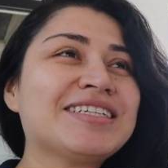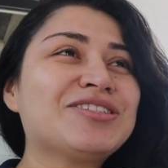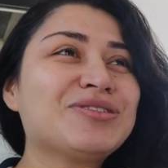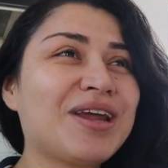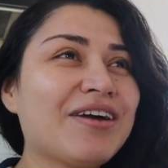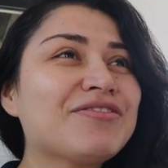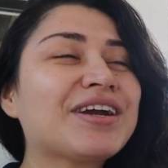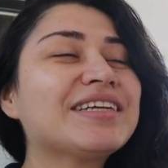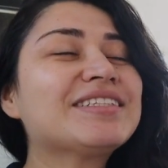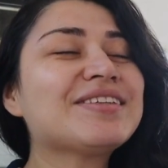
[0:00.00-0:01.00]
Do not
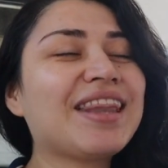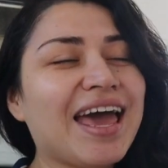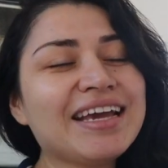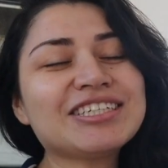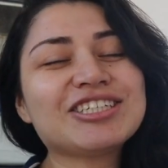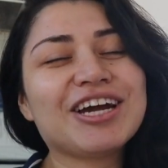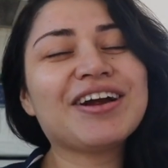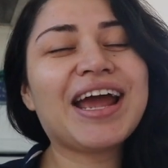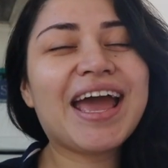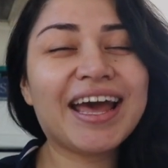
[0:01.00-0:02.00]
forget to like, share,
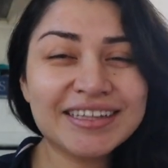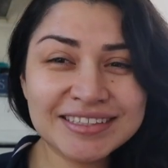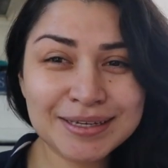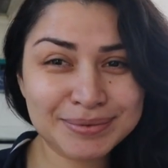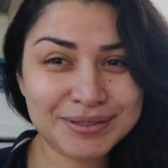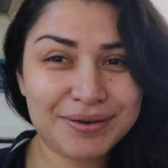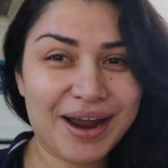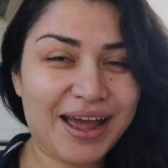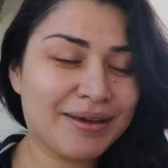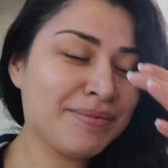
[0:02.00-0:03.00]
and
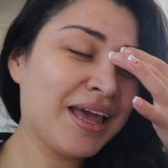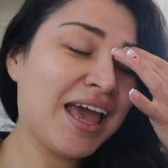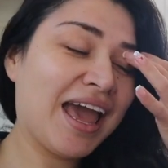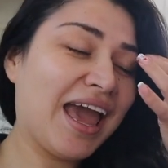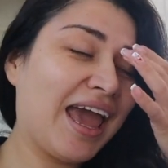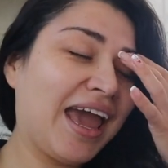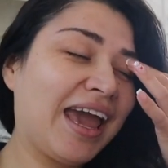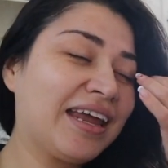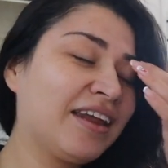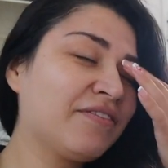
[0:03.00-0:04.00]
subscribe.
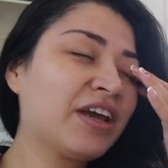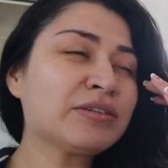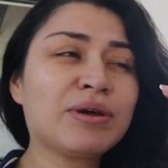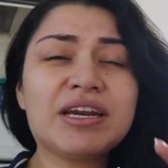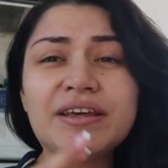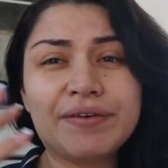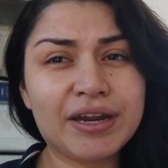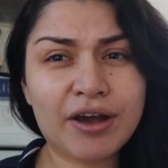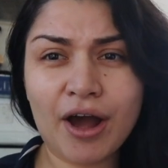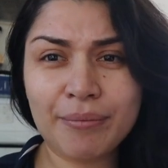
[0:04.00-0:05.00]
And if you guys want to leave
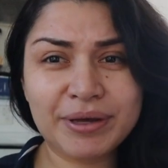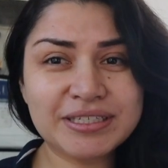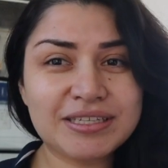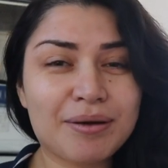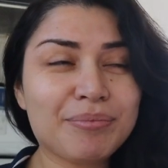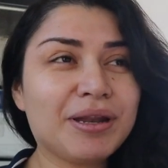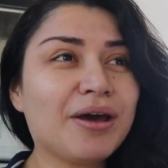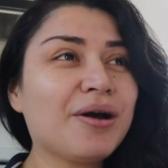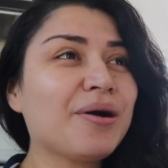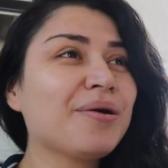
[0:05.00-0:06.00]
any comments down
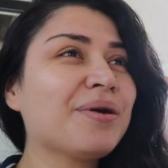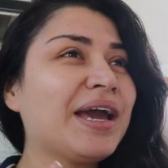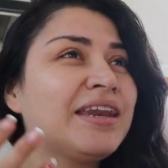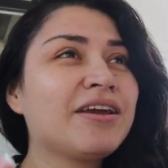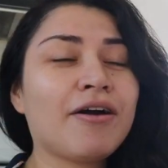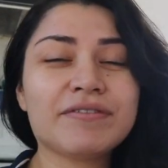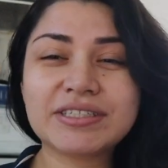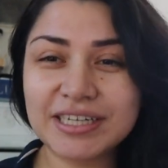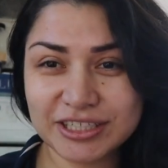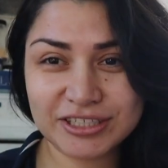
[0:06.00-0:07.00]
below, any
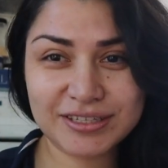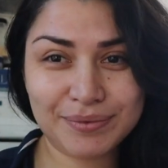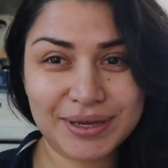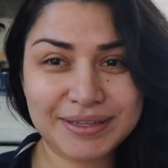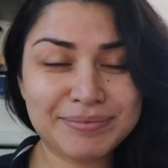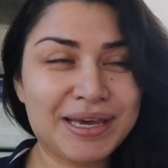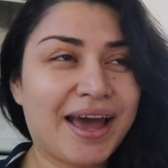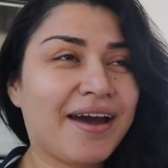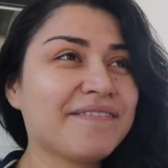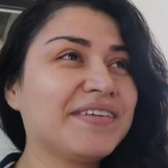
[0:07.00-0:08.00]
conversations that we can be
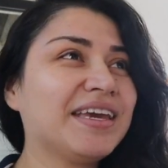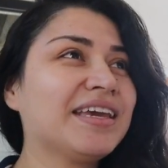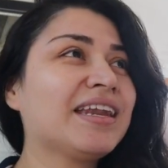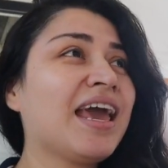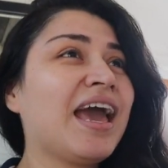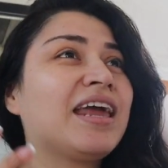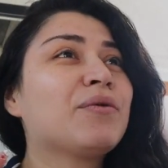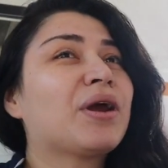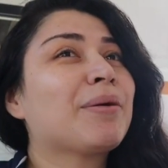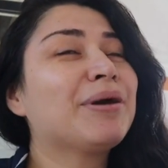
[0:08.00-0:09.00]
having, any
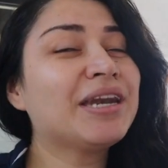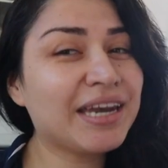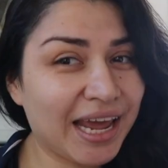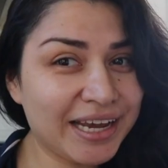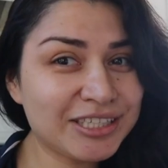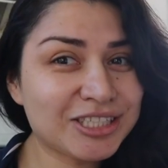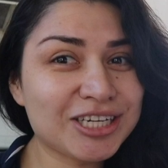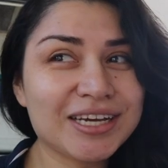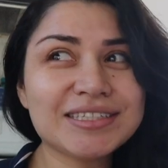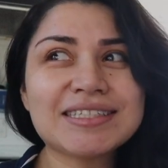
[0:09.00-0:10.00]

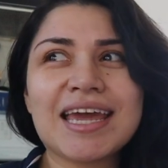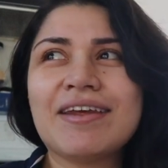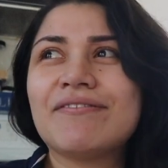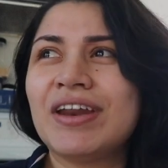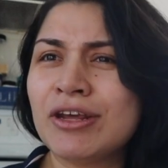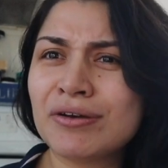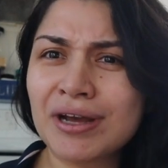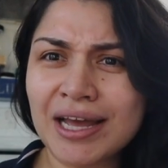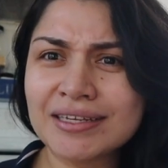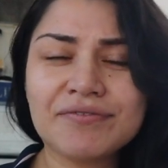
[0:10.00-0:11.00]
recommendations, any
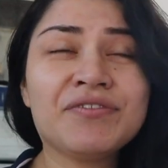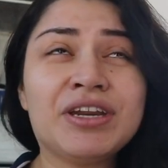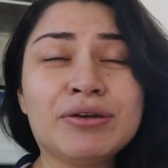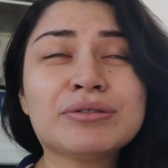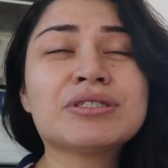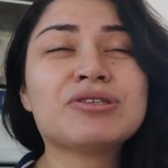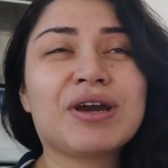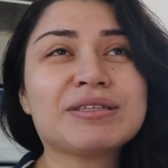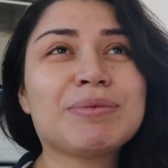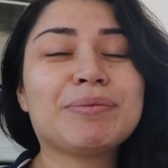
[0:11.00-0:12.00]
videos you
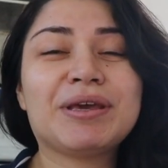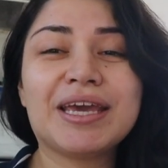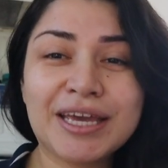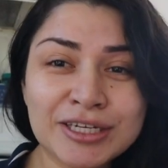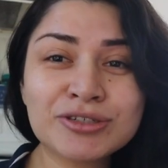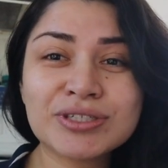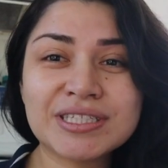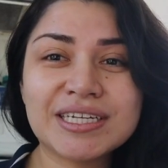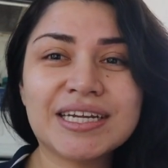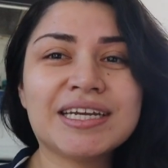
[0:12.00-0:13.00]
guys may be
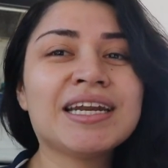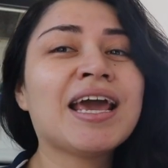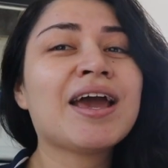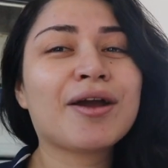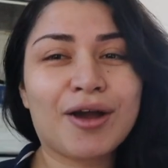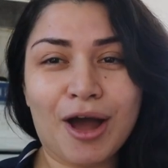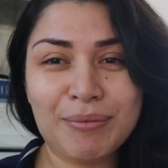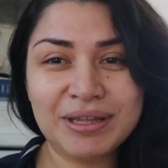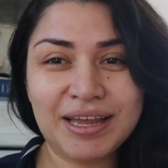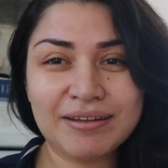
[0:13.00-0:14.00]
interested in,
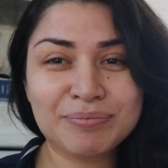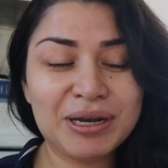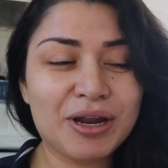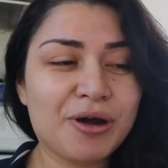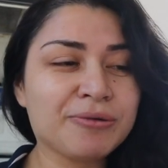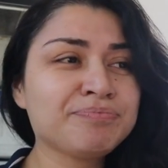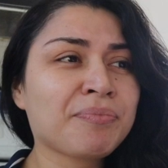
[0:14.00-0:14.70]
comment down below.